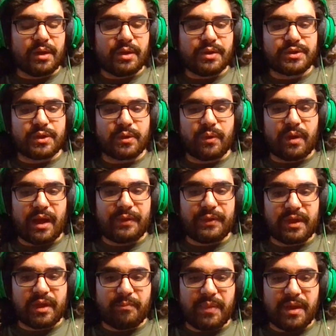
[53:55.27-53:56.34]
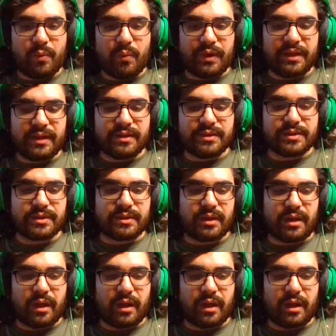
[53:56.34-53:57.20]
So I think a big one is